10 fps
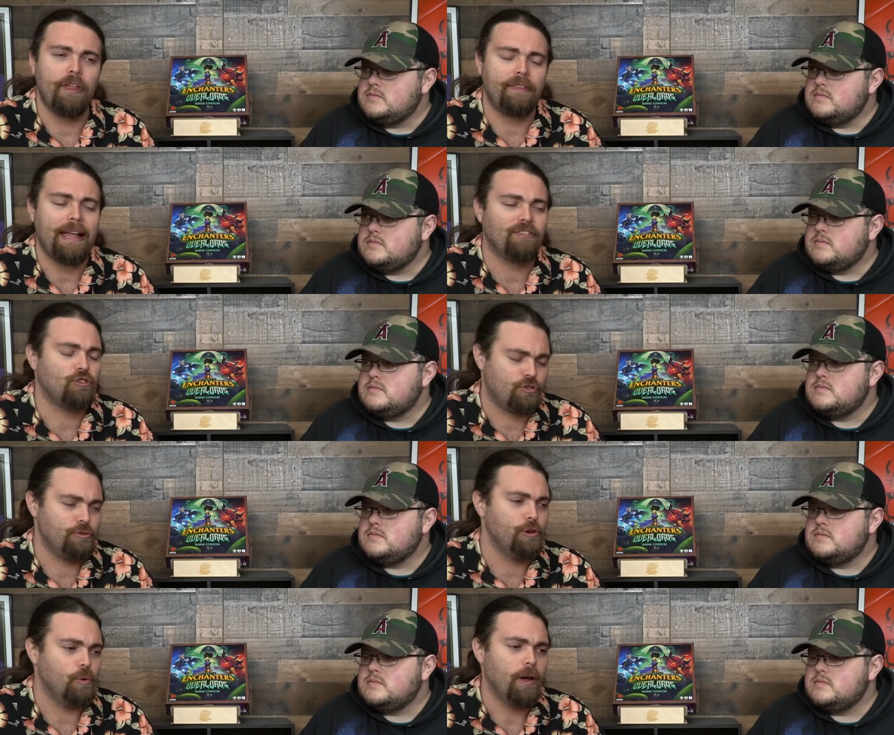Speaker 1: that that's
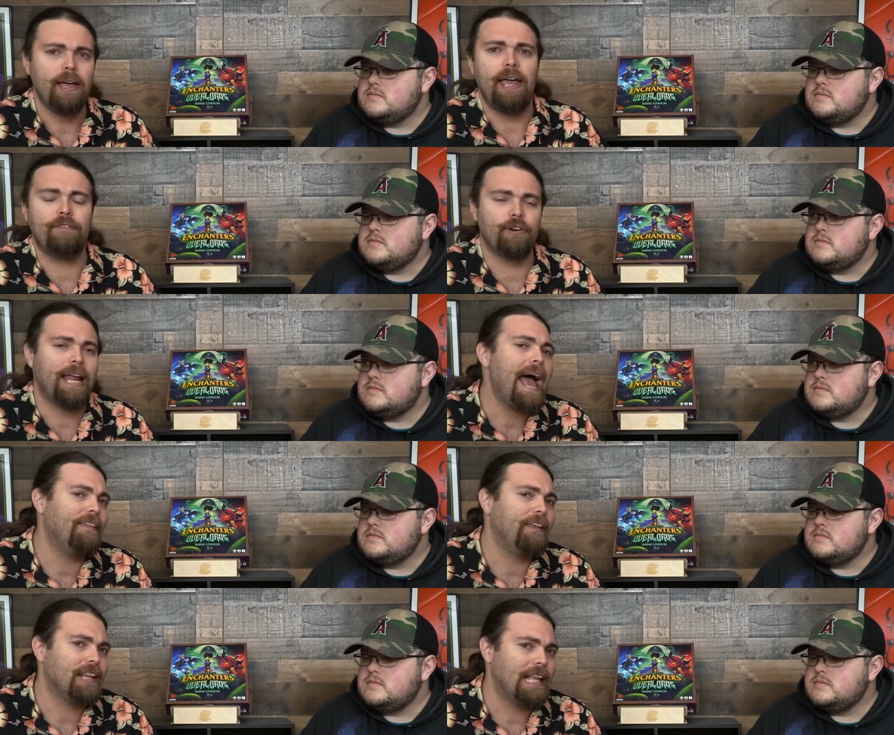true. If you're going to
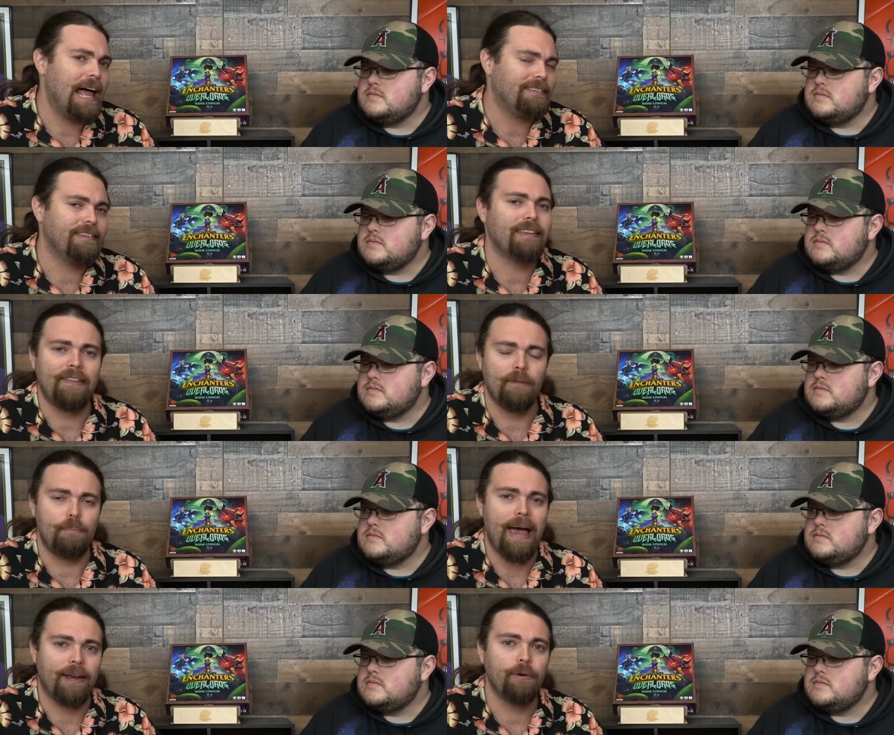add the classes and the
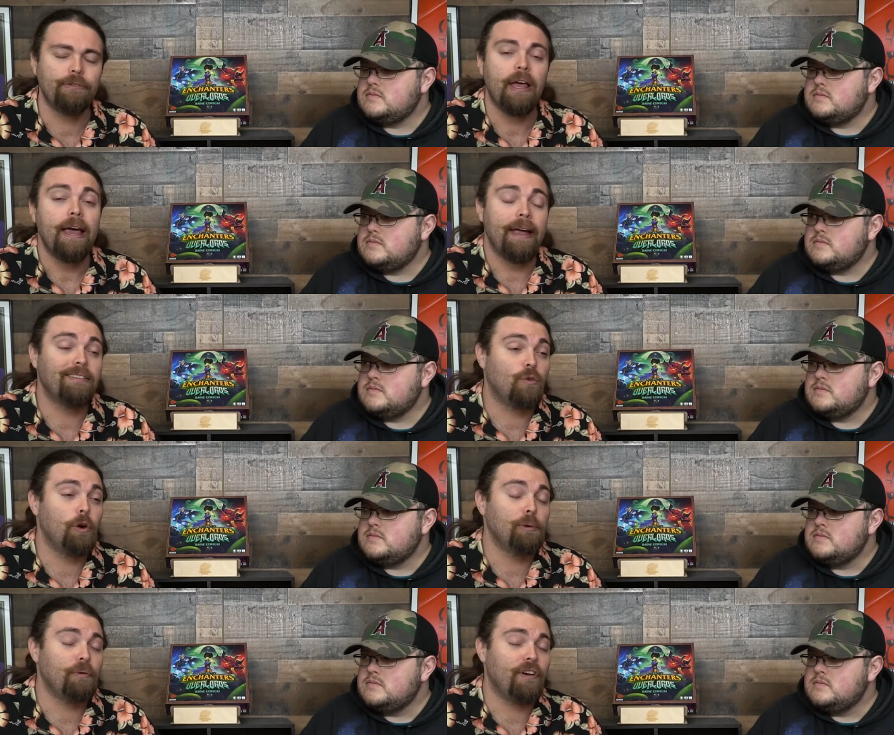banners, it's
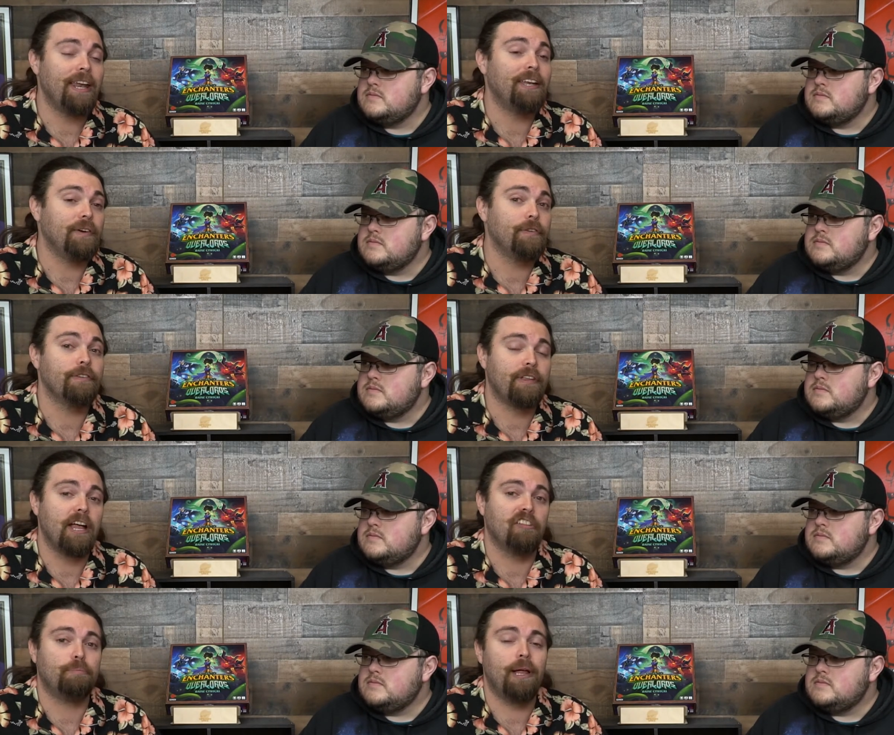going to provide a different
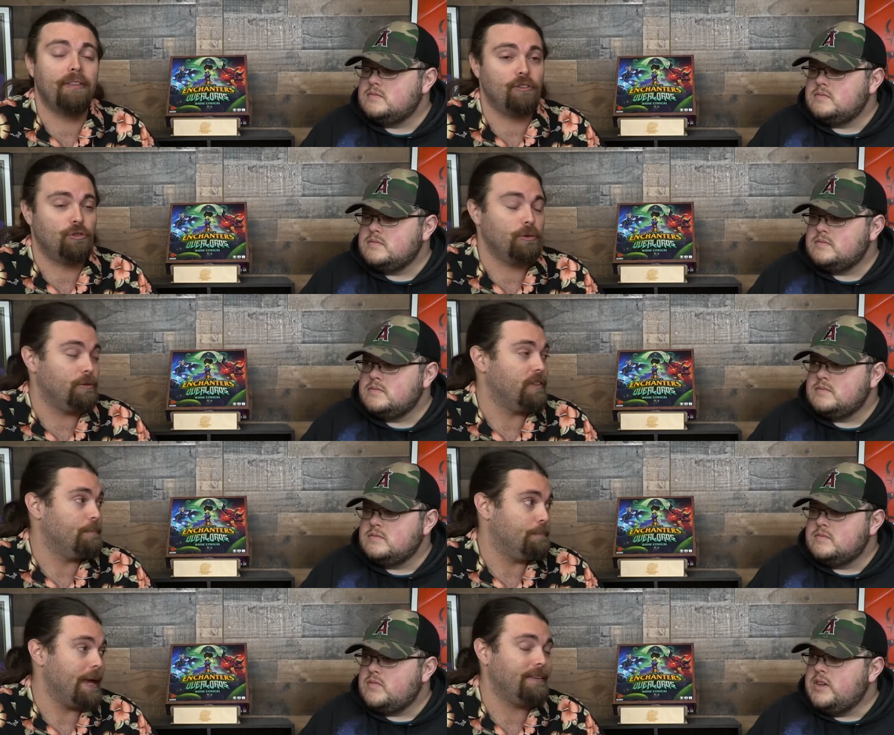style of play than just using the
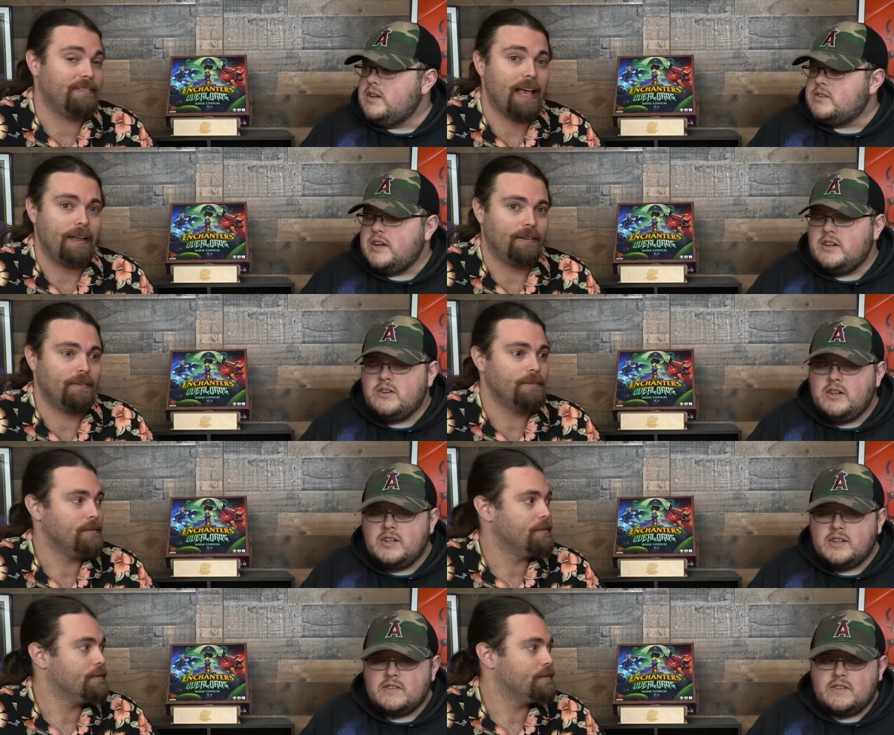
Speaker 2: base set. Yeah, it's kind of
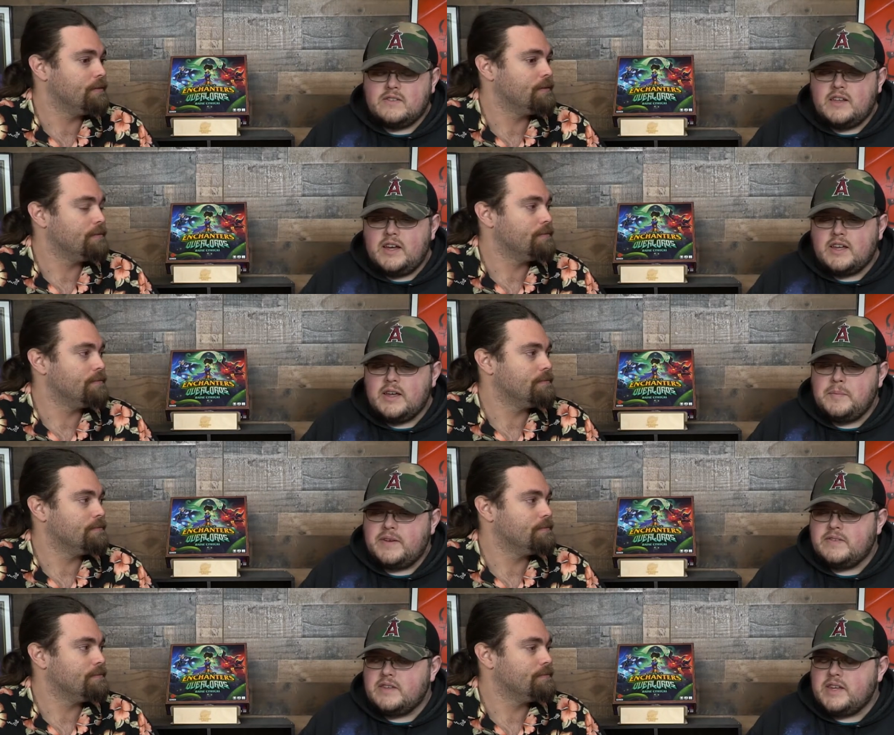unique, because it's like, it
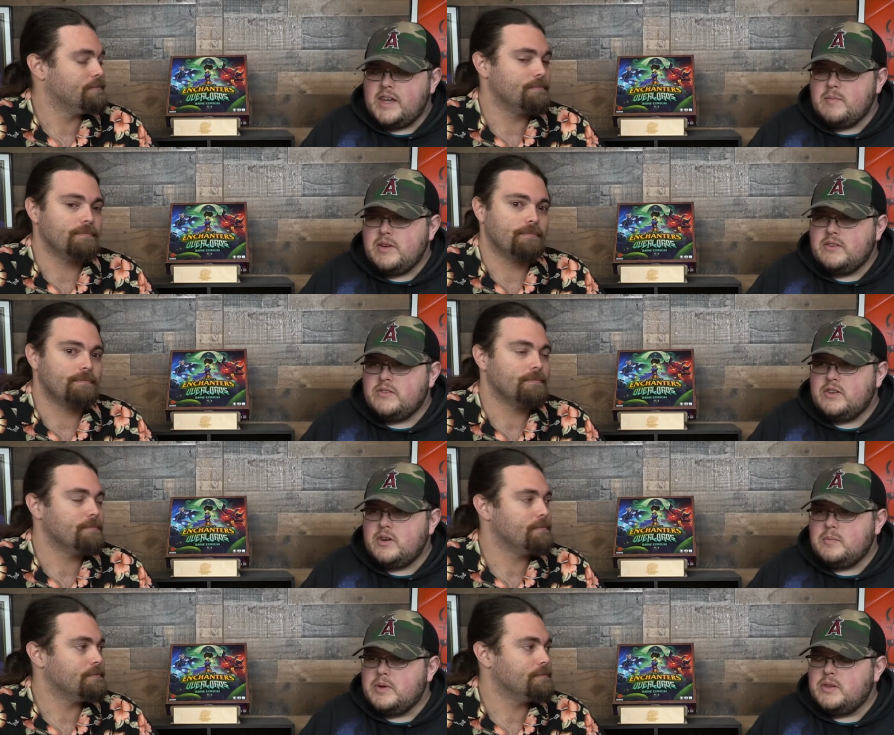makes the game
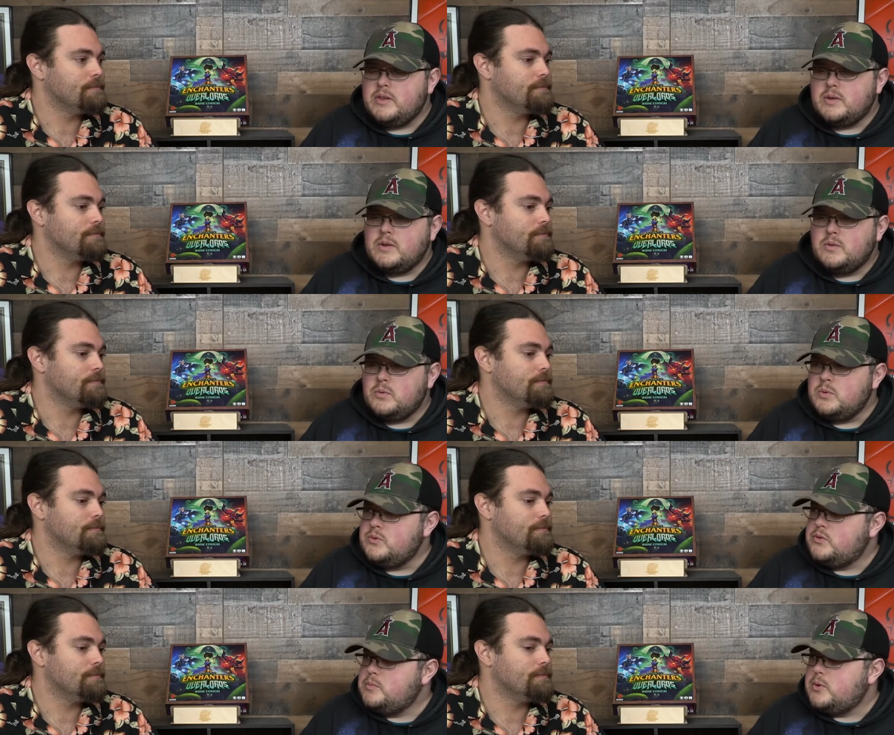easier, but the
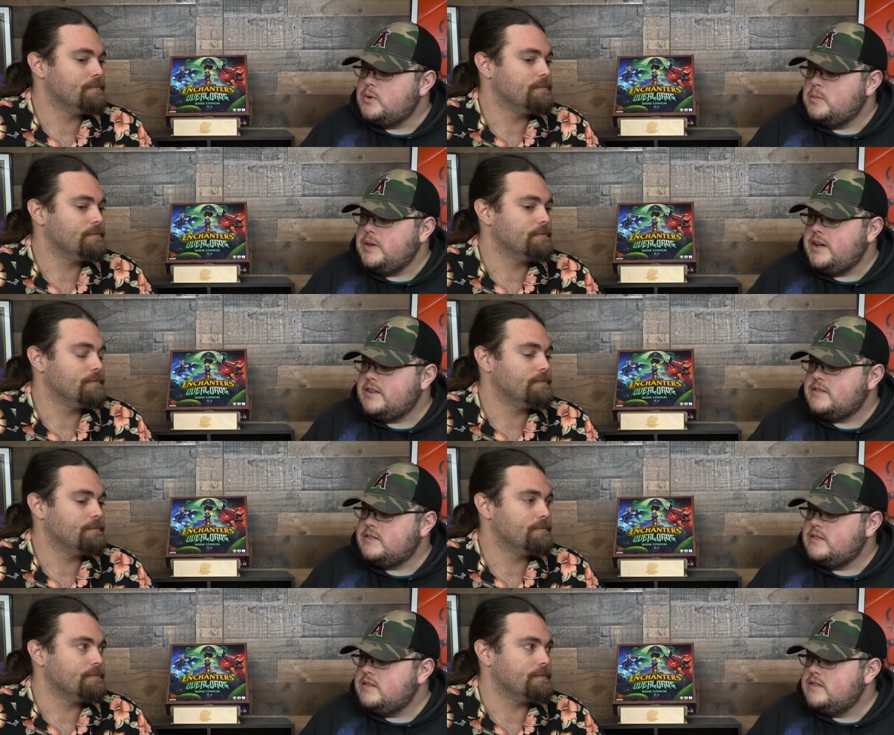rules are more
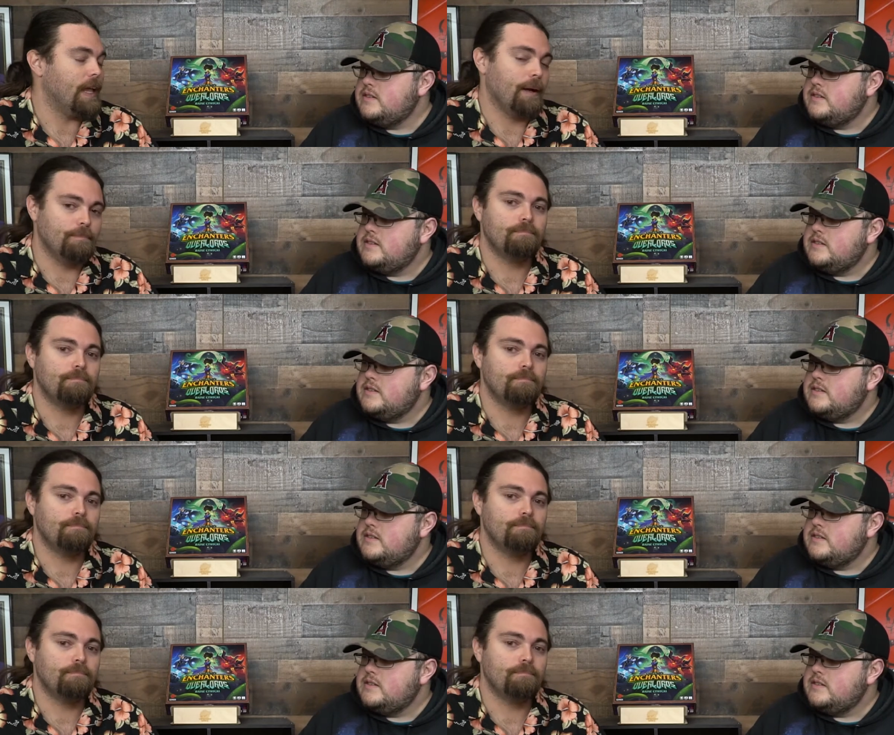complex.
Speaker 1: Yeah,